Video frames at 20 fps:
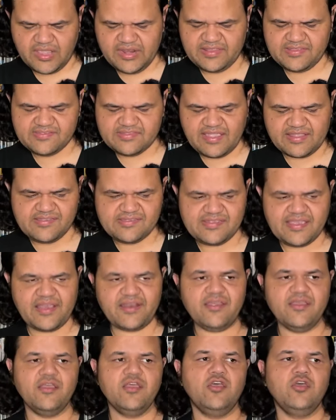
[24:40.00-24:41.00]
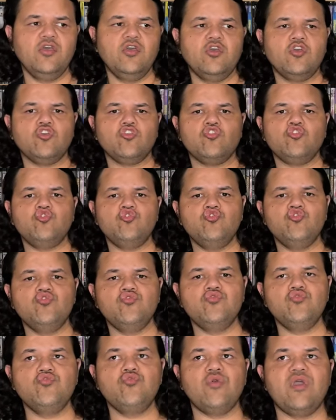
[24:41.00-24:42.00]
And it states that
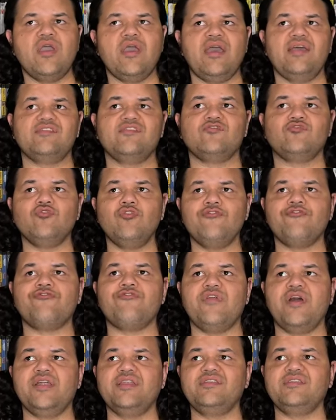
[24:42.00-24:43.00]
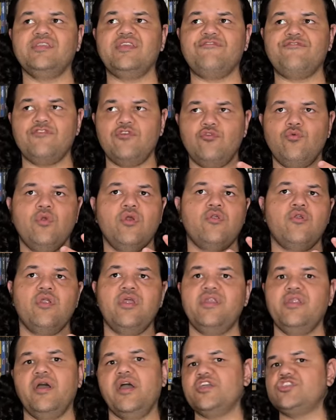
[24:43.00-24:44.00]
you, as a storefront, if you
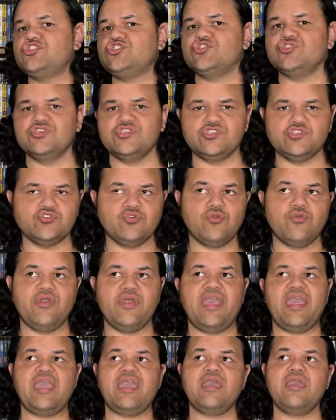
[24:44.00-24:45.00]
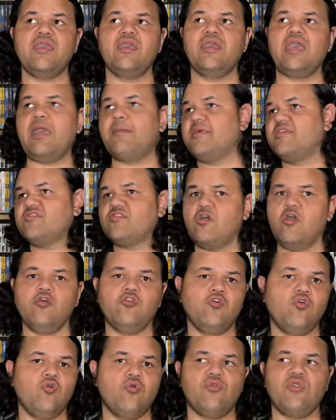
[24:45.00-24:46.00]
were an iTunes or a
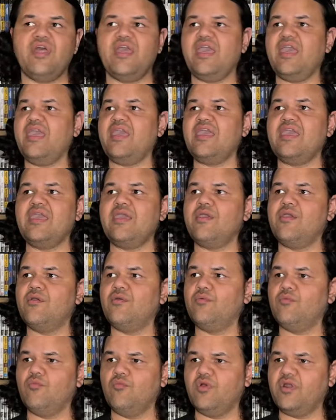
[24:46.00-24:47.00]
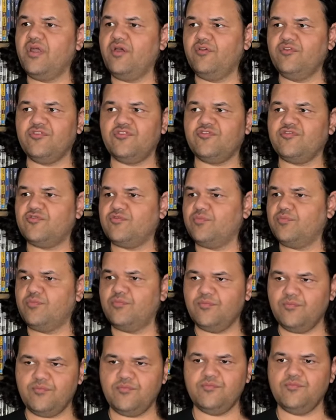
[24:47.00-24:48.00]
Amazon or a, what else
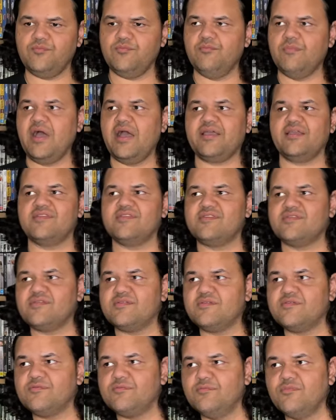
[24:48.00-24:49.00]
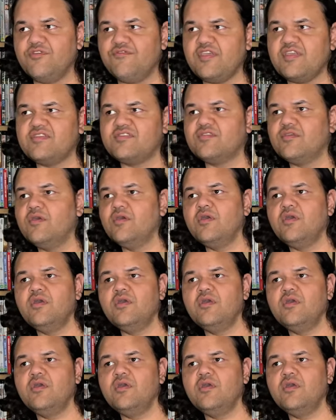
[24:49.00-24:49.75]
markets movies,